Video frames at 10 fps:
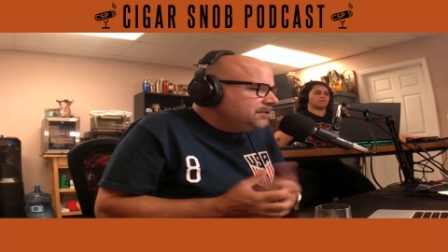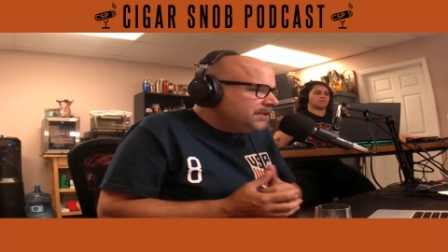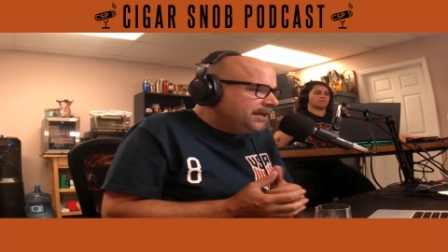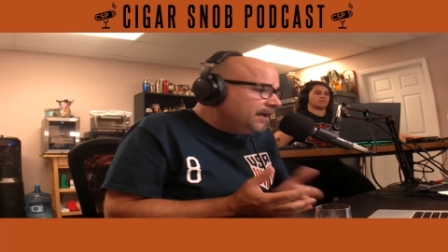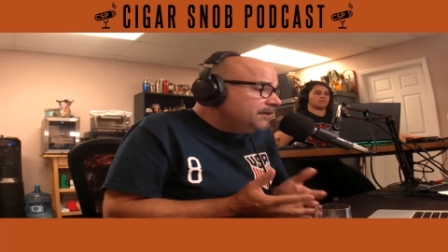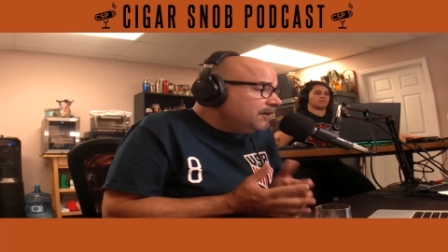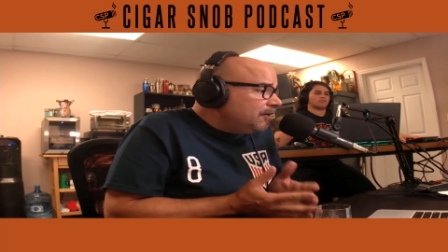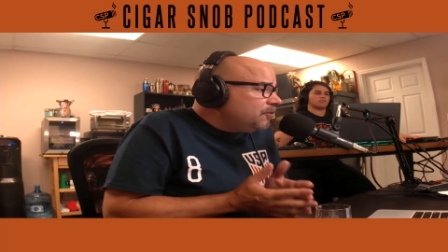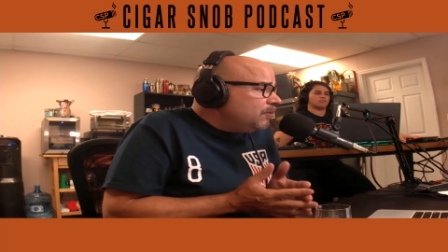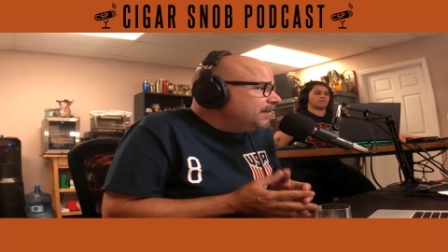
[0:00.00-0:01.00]
again,
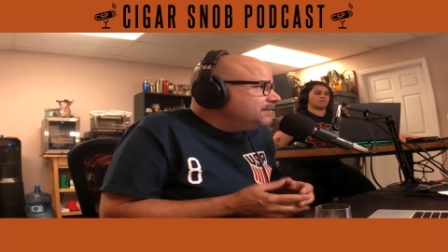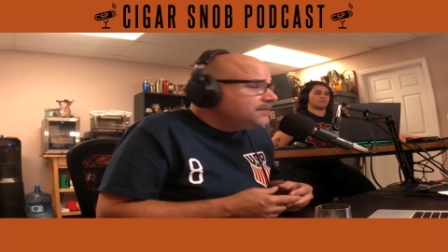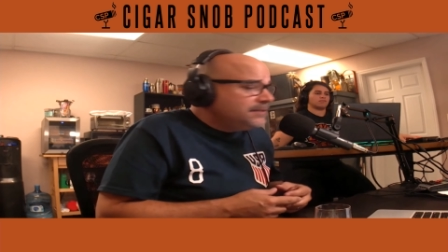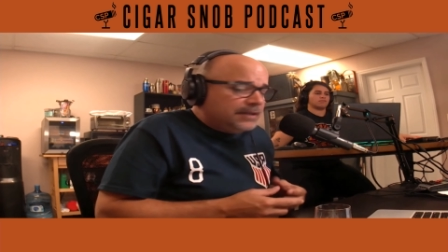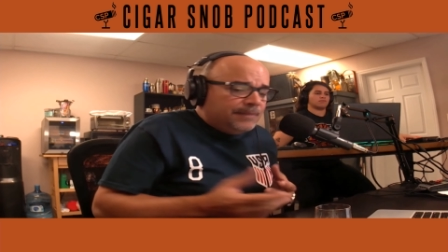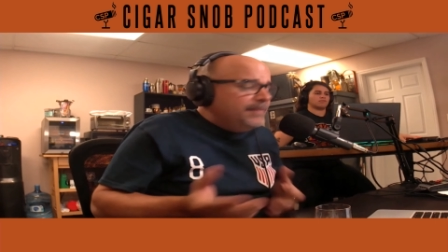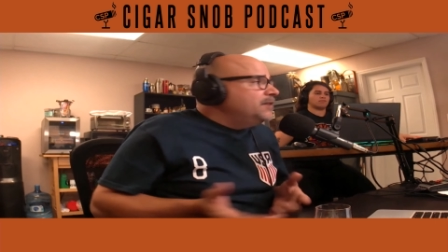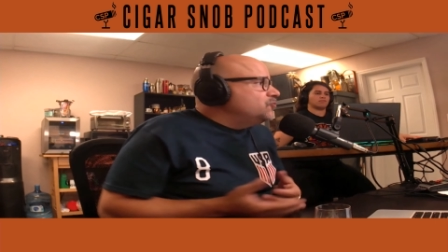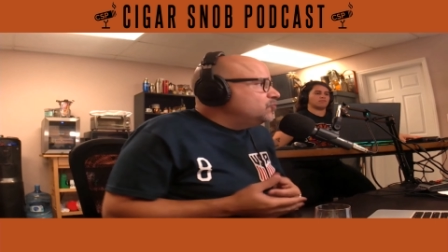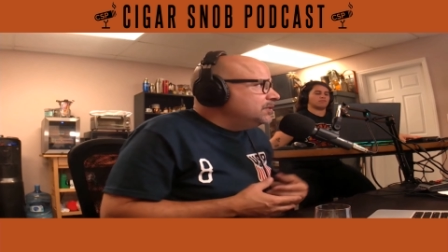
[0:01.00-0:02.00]
otherwise I may
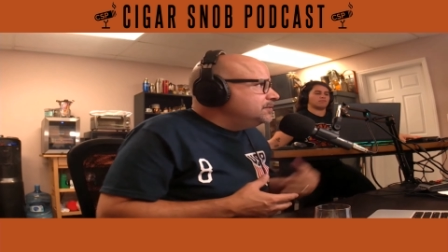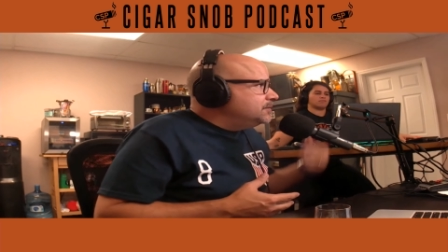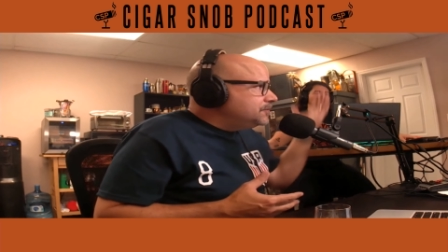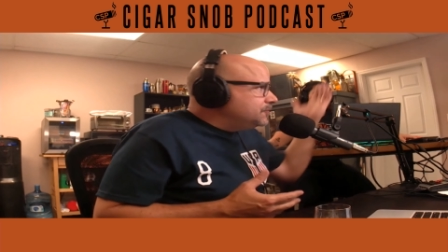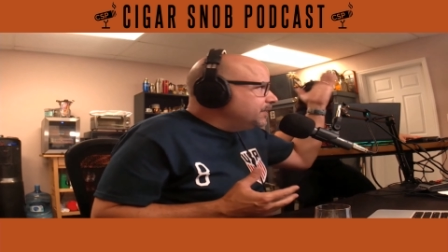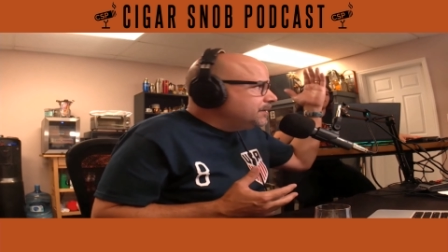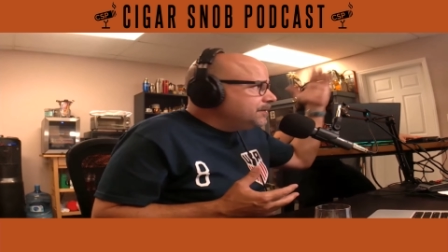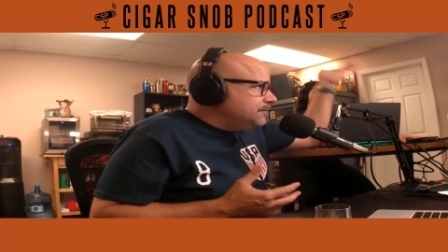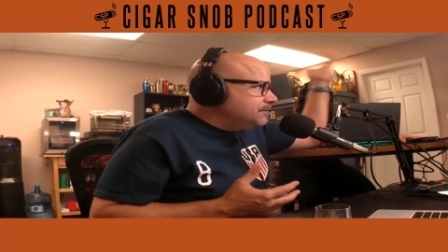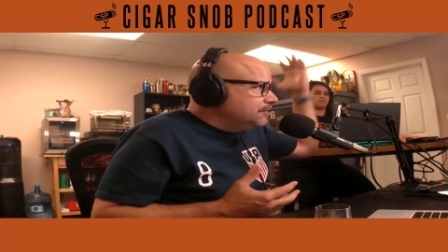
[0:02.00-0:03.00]
as well just
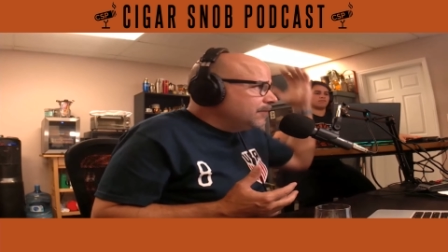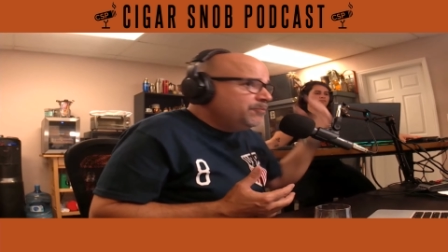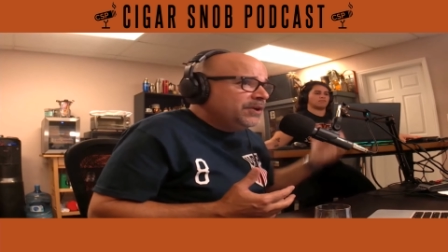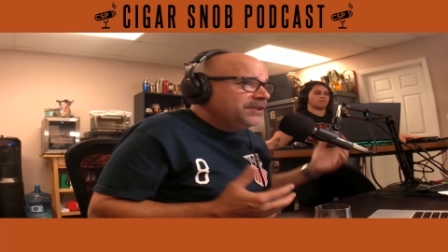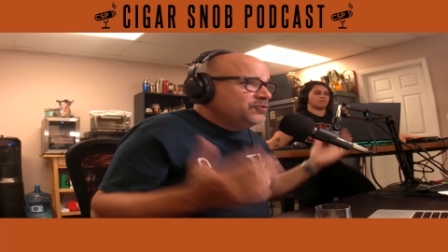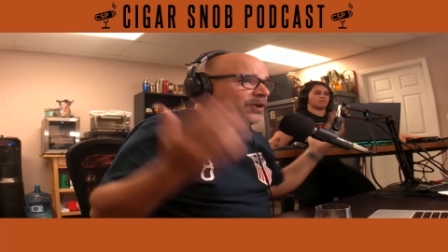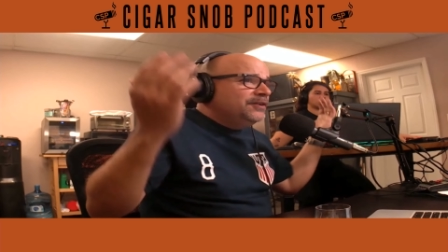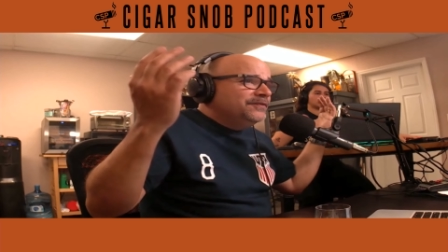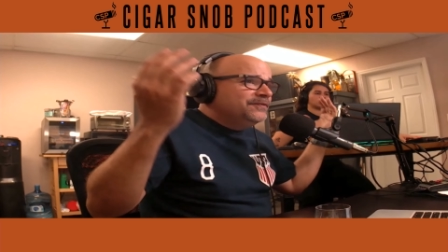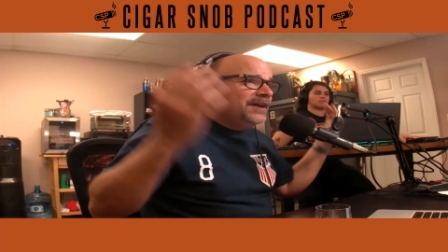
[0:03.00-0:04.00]
drink Redbreast 12